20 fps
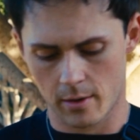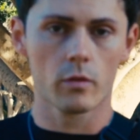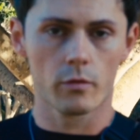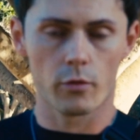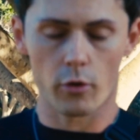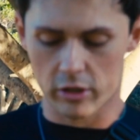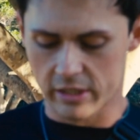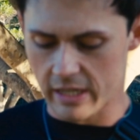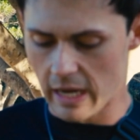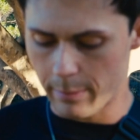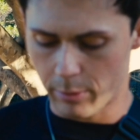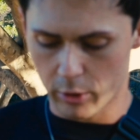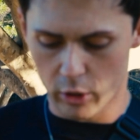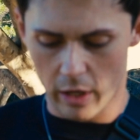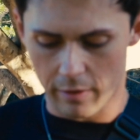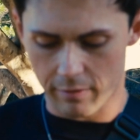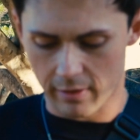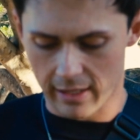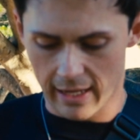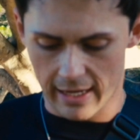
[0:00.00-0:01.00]
For example,
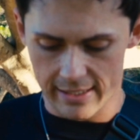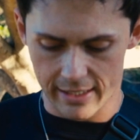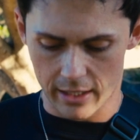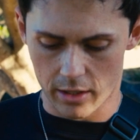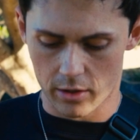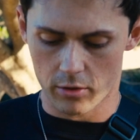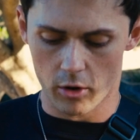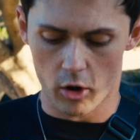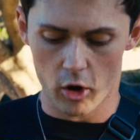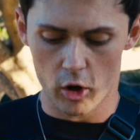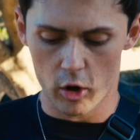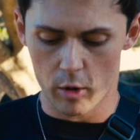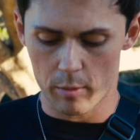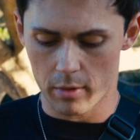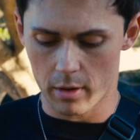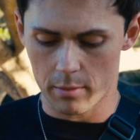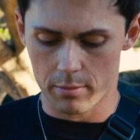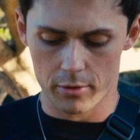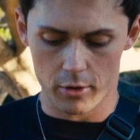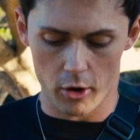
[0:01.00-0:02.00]
you have classic
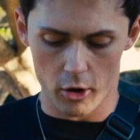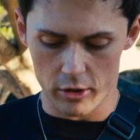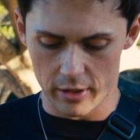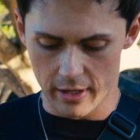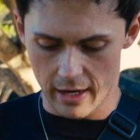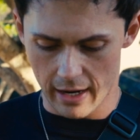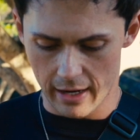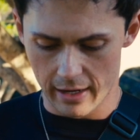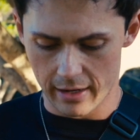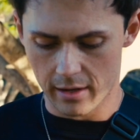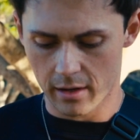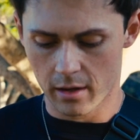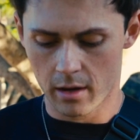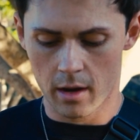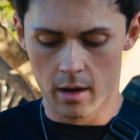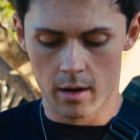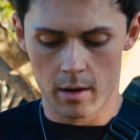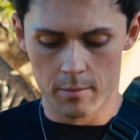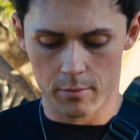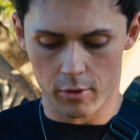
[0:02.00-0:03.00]
chrome, pro neg
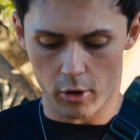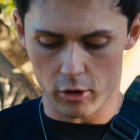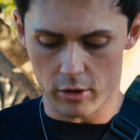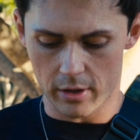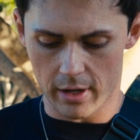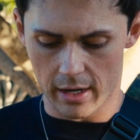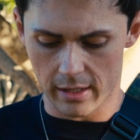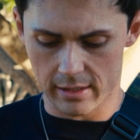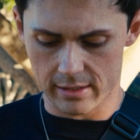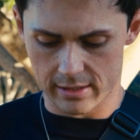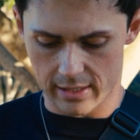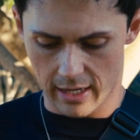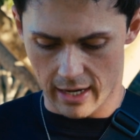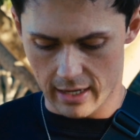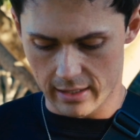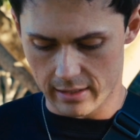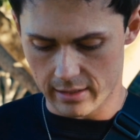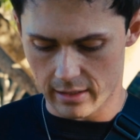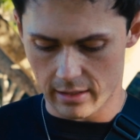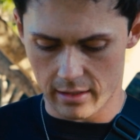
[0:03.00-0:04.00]

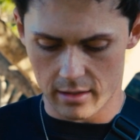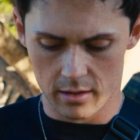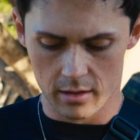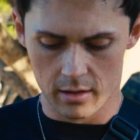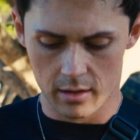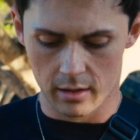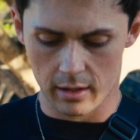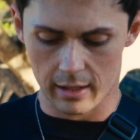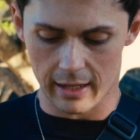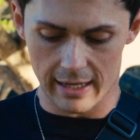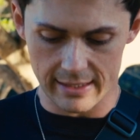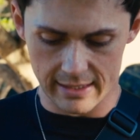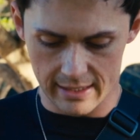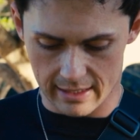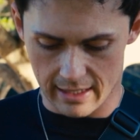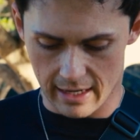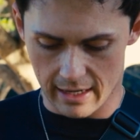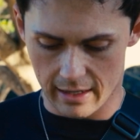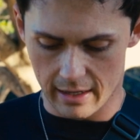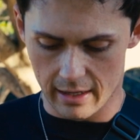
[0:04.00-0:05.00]
standard,
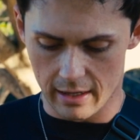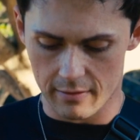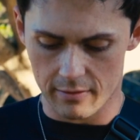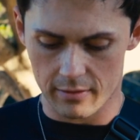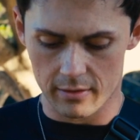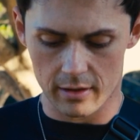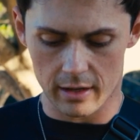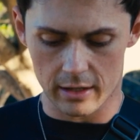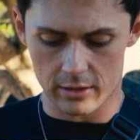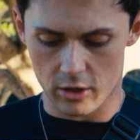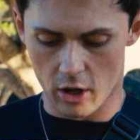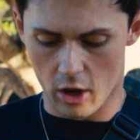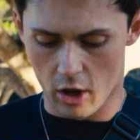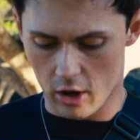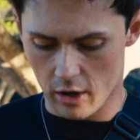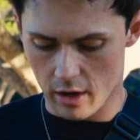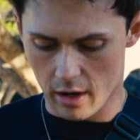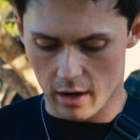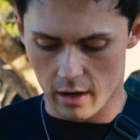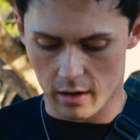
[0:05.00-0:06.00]
classic negative,
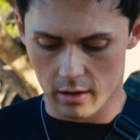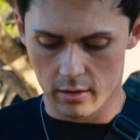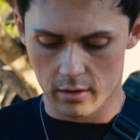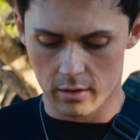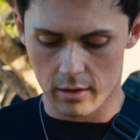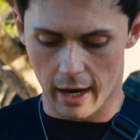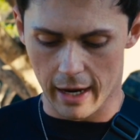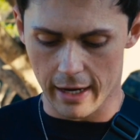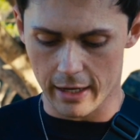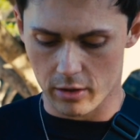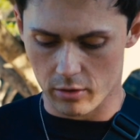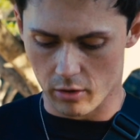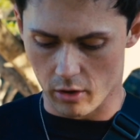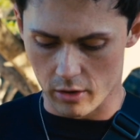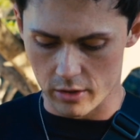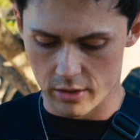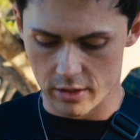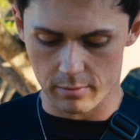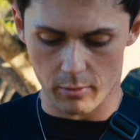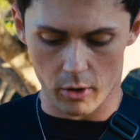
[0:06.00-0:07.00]
eterna,
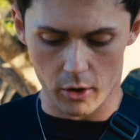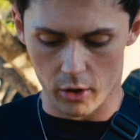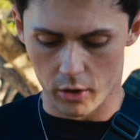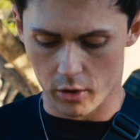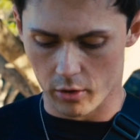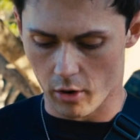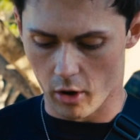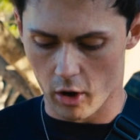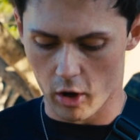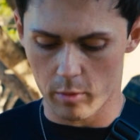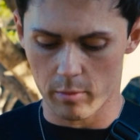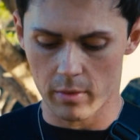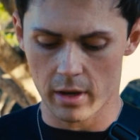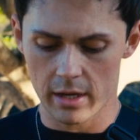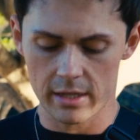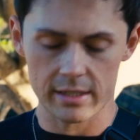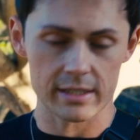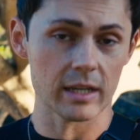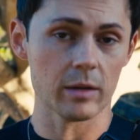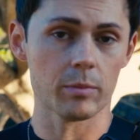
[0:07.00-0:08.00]
acros, monochrome,
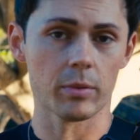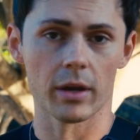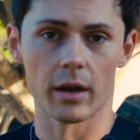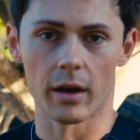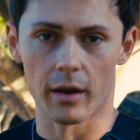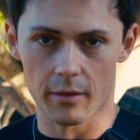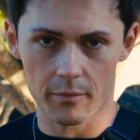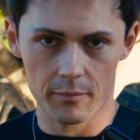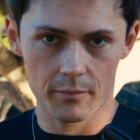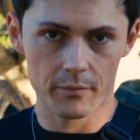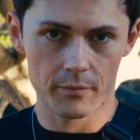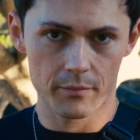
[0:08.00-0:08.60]
sepia.